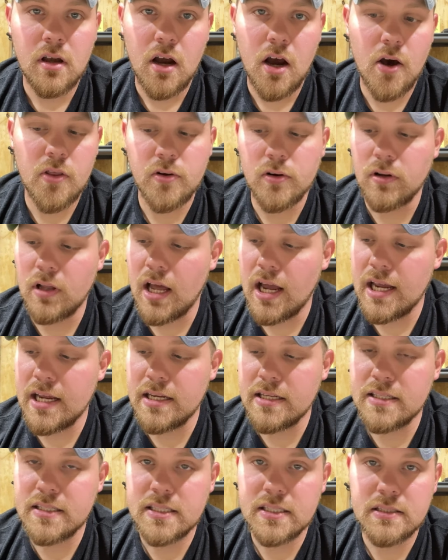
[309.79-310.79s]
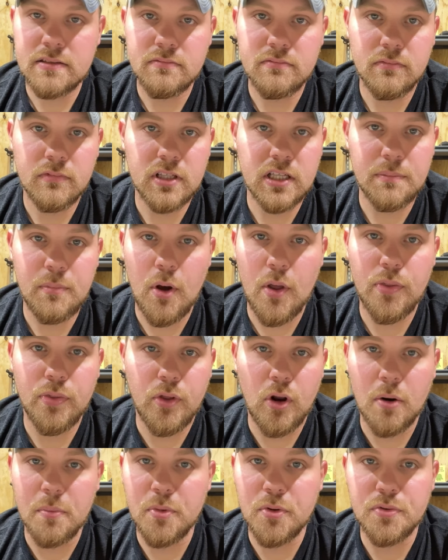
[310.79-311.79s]
other lights, clip-on
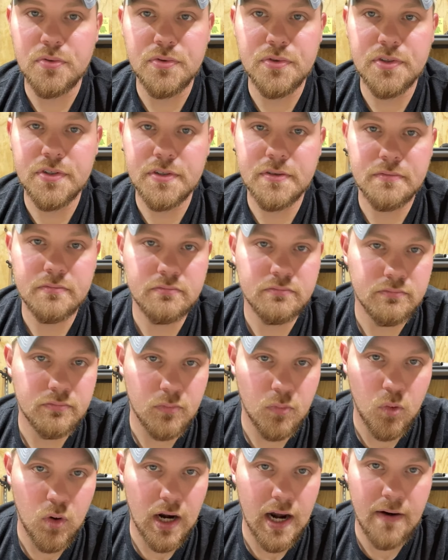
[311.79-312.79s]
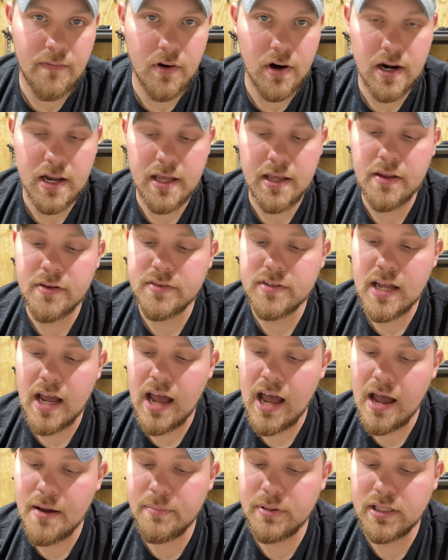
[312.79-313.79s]
thermals, whatever it is,
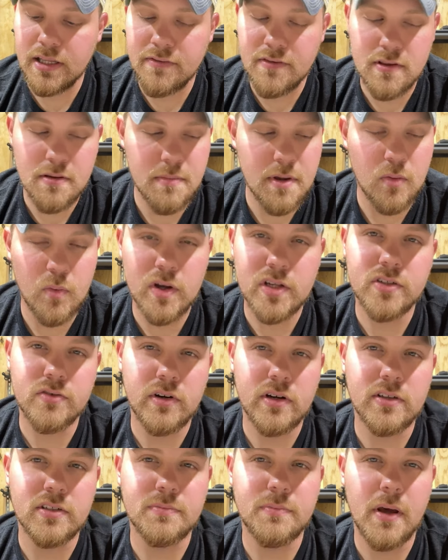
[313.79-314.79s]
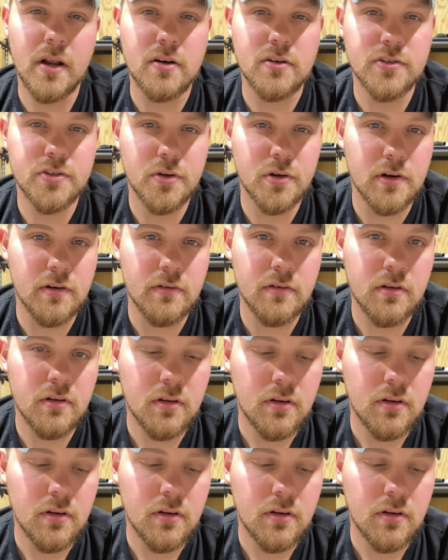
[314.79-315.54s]
I believe the Midwest rail is better suited